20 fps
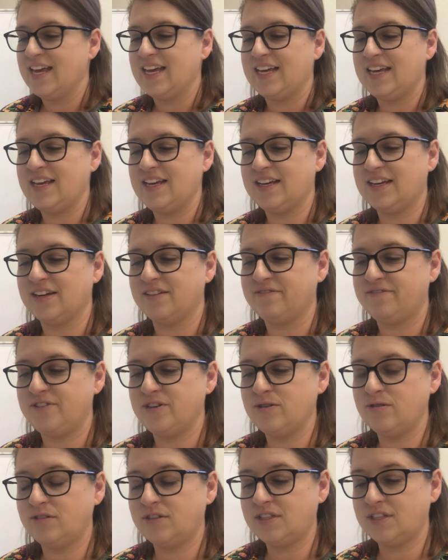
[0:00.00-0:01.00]
He
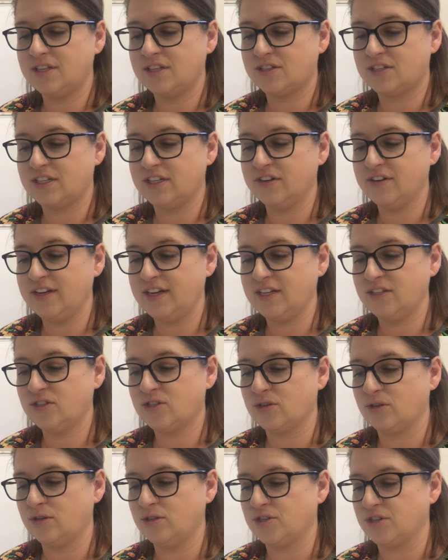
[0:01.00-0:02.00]
confused the Syrian
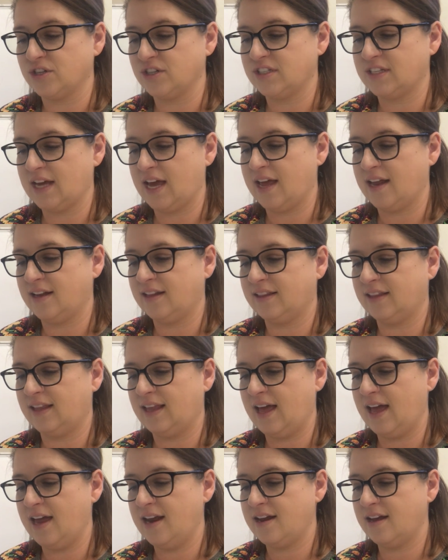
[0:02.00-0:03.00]
soldiers and
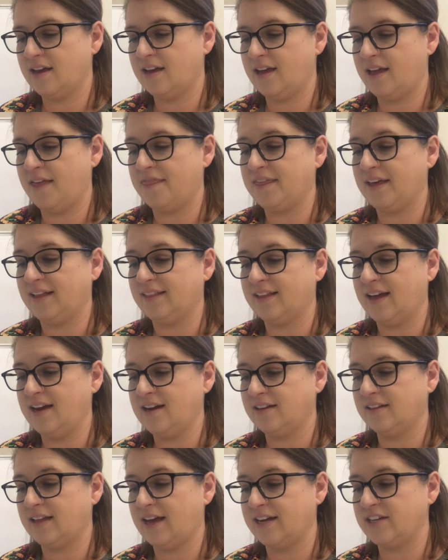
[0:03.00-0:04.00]
they
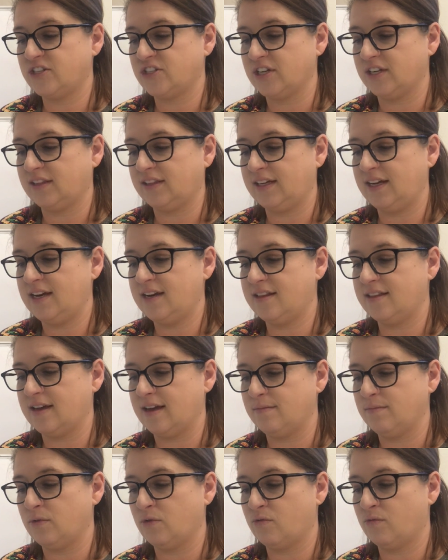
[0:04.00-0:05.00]
let Elisha lead
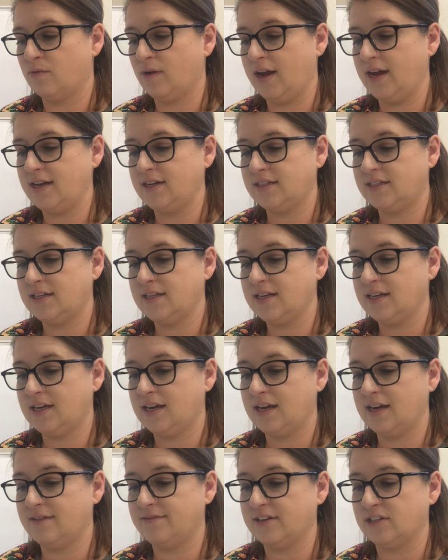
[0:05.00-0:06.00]
them right to the
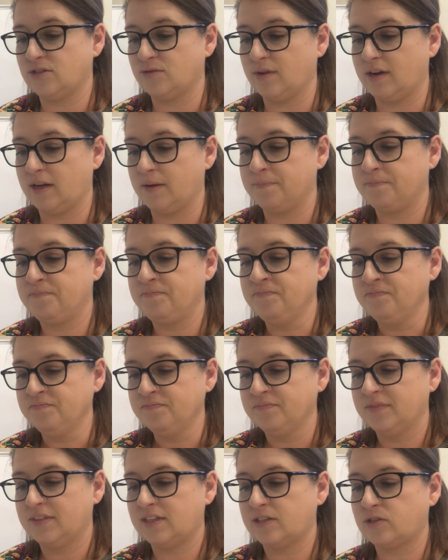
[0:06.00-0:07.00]
king of Israel.
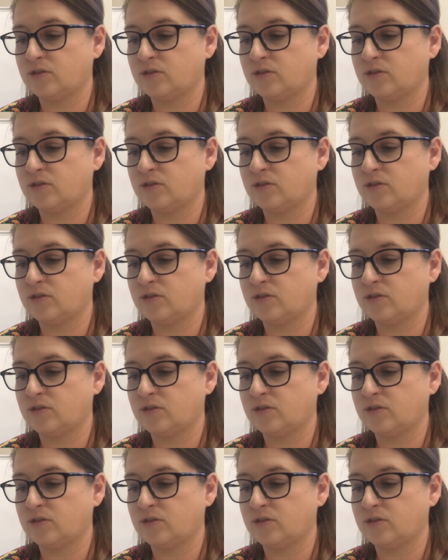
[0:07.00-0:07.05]
The